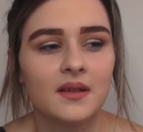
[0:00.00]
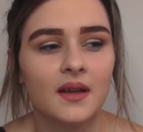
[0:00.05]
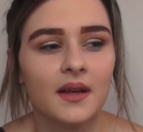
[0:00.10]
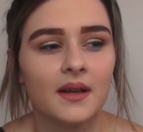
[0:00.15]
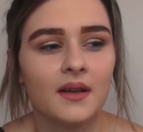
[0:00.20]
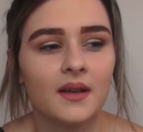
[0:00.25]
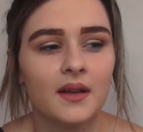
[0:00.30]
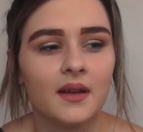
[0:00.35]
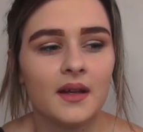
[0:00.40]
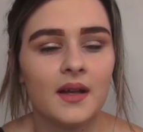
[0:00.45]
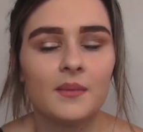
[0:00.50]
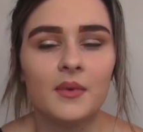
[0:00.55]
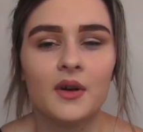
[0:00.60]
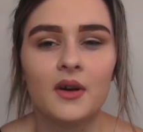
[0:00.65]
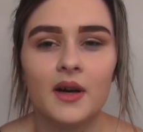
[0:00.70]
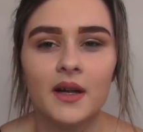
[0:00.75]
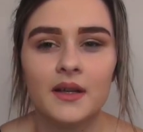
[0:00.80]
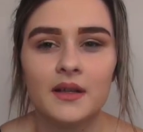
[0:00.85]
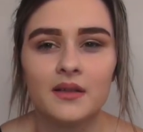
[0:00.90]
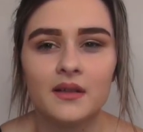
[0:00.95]
like get
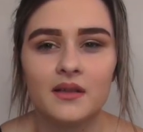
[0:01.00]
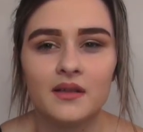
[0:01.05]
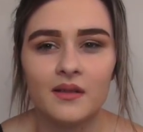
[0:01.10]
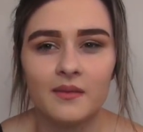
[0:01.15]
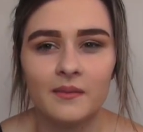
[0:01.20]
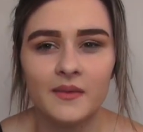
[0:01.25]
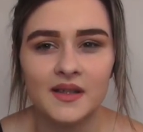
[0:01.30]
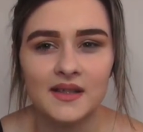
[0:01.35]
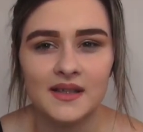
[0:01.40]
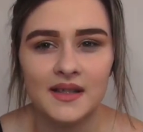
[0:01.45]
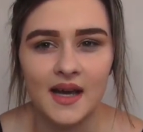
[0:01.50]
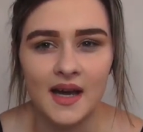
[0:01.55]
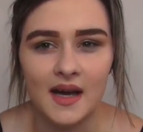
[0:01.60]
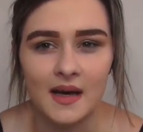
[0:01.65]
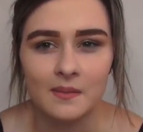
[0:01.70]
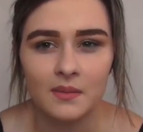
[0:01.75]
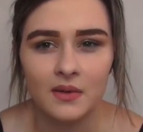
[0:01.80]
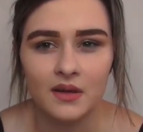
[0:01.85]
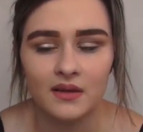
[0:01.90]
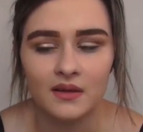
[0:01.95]
behind an anonymous
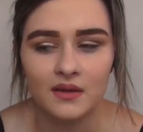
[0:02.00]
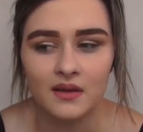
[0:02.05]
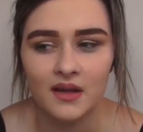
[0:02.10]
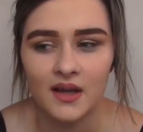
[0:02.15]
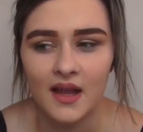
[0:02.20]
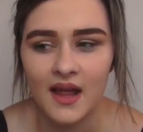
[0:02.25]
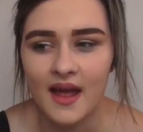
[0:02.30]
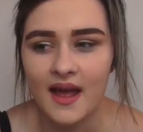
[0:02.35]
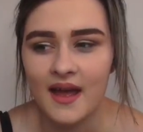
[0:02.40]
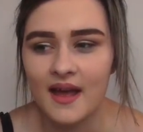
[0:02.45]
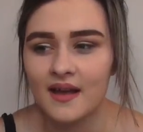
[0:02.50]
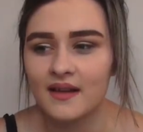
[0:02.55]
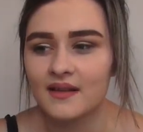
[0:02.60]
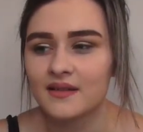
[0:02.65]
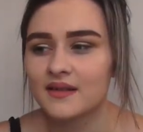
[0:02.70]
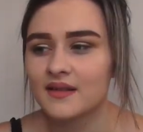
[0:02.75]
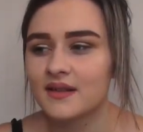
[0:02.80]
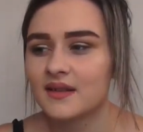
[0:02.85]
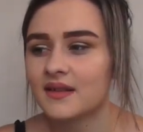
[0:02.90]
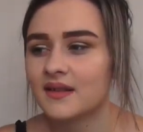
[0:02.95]
app
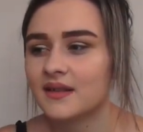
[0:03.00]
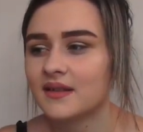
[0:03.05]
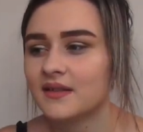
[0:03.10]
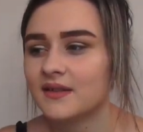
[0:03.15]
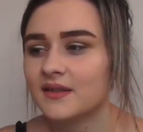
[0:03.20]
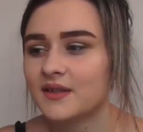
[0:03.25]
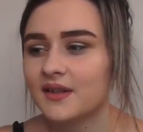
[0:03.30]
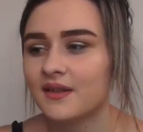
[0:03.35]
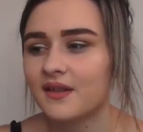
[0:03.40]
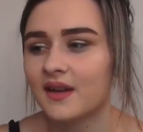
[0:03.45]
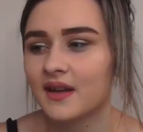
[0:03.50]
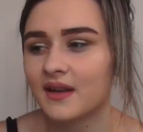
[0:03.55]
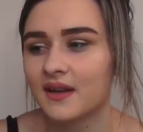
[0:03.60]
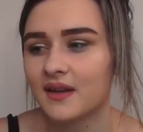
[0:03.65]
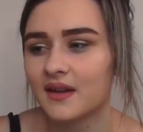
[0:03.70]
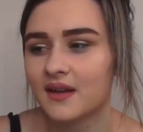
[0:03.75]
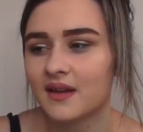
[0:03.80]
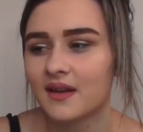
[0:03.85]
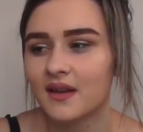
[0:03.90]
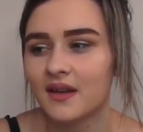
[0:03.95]
and to like
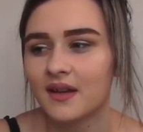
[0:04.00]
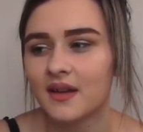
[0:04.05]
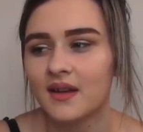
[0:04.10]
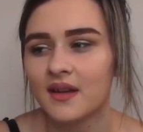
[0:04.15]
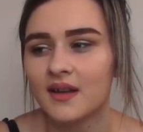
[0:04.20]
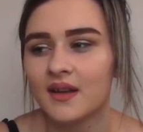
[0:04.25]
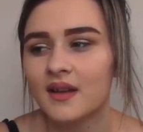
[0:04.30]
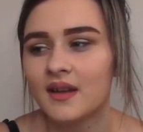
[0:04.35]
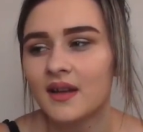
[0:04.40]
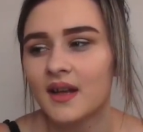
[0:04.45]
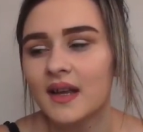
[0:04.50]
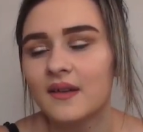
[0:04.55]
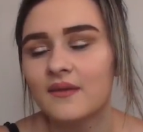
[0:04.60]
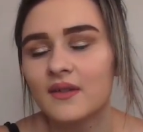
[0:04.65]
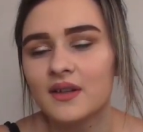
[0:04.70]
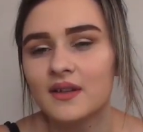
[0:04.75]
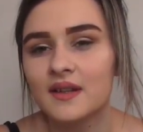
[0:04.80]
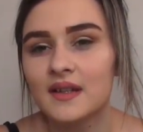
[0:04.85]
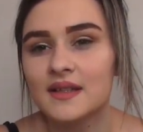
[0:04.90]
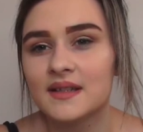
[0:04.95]

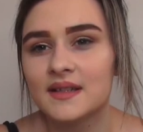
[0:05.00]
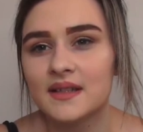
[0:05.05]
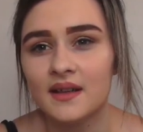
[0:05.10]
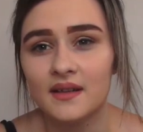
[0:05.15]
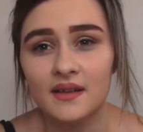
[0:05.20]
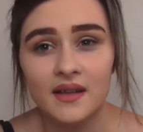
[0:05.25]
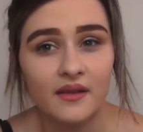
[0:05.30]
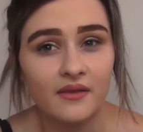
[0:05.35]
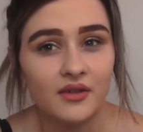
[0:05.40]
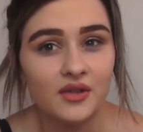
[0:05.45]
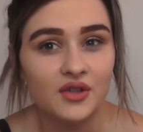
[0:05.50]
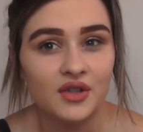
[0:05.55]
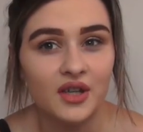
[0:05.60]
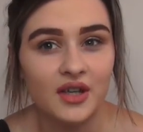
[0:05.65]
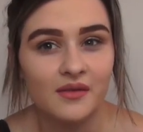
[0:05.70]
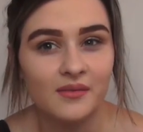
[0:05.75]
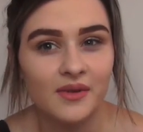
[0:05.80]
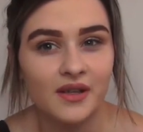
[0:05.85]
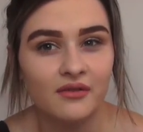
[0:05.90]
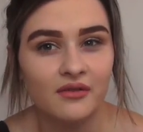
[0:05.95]
even though they said they weren't
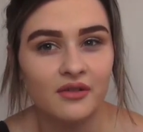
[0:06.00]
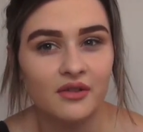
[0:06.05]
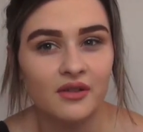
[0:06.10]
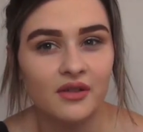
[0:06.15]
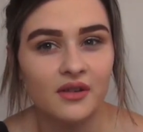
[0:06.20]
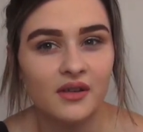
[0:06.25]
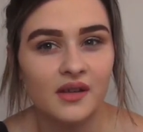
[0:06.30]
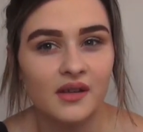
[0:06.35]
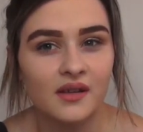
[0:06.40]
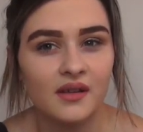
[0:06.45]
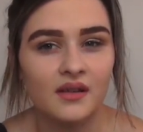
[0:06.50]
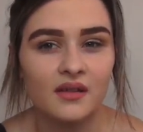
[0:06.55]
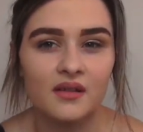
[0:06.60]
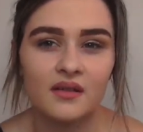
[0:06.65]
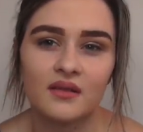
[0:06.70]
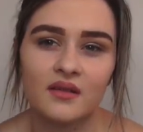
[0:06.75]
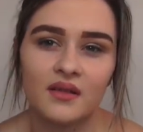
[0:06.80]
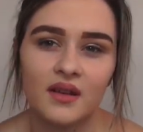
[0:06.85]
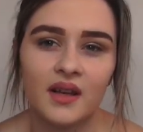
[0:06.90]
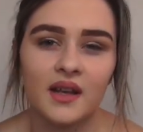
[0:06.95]
trying to be rude
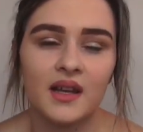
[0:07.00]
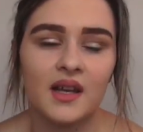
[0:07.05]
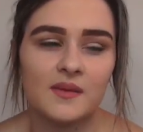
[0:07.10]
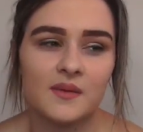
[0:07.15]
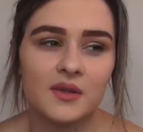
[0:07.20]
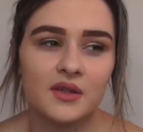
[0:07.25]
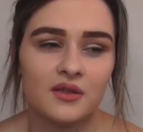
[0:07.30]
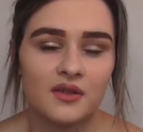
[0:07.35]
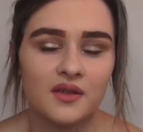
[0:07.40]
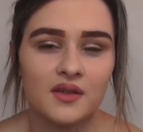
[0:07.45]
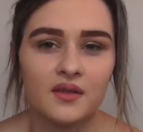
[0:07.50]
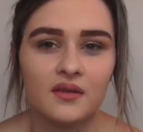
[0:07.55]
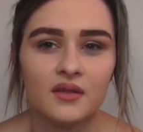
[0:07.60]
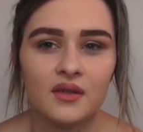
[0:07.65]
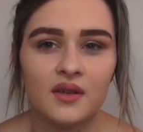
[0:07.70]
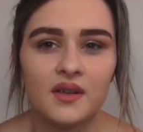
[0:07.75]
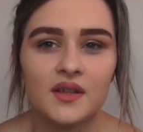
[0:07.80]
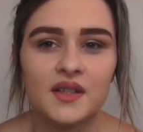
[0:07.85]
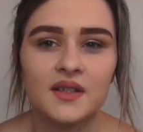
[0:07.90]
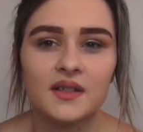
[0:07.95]
it came across
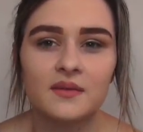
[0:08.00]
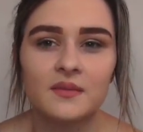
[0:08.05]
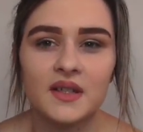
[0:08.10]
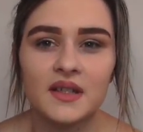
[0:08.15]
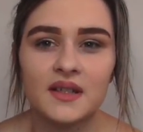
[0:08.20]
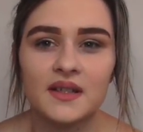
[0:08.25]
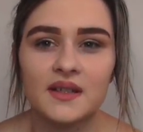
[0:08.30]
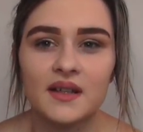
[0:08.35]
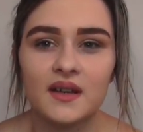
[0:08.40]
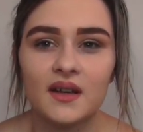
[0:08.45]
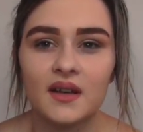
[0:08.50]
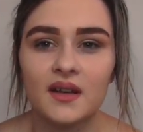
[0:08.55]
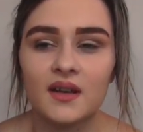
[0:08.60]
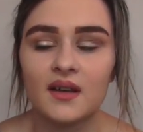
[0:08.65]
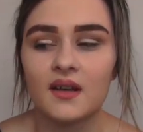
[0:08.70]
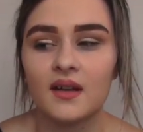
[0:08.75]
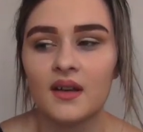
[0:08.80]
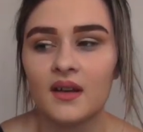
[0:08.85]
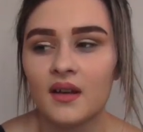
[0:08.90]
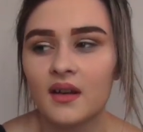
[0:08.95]
rude so i'm just like
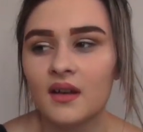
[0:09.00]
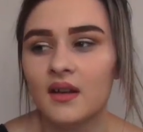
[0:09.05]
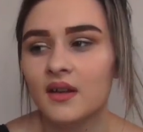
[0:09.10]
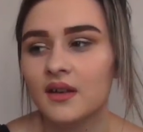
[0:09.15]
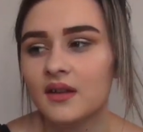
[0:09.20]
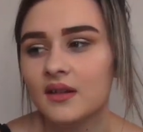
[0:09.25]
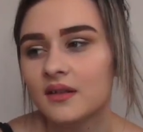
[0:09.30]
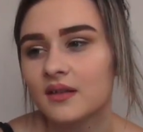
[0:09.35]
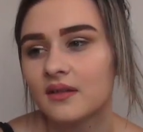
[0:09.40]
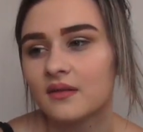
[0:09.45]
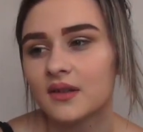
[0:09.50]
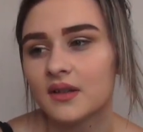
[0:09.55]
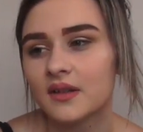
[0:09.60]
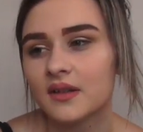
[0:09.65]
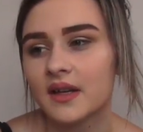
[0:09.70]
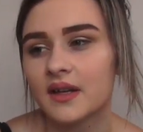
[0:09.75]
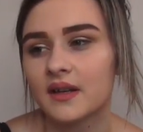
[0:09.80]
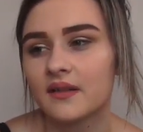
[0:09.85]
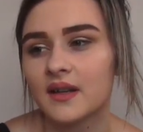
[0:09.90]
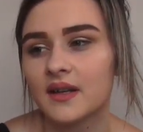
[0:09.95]
you know what
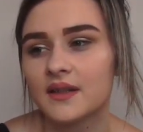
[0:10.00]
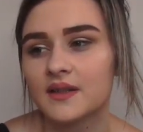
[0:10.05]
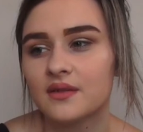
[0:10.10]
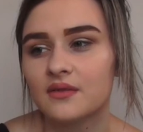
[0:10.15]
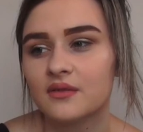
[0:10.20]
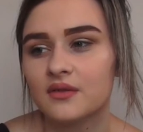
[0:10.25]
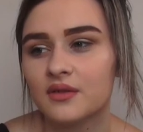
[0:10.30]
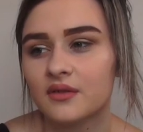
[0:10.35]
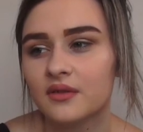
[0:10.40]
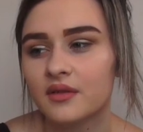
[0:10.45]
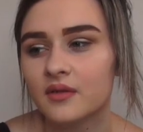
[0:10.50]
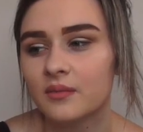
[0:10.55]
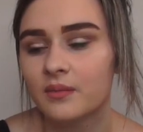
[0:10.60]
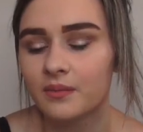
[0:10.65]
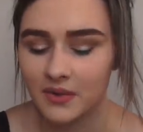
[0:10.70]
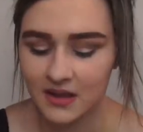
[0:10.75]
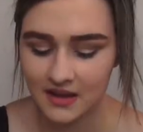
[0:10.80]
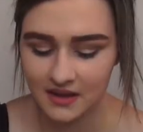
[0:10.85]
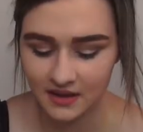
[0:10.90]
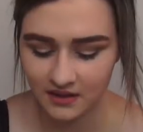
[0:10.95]
like that's all good
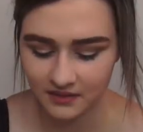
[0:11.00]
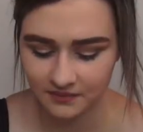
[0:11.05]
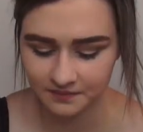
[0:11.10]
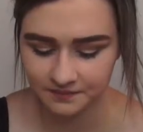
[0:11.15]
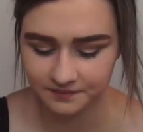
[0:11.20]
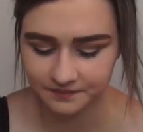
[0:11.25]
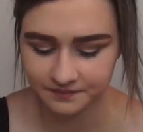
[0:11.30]
but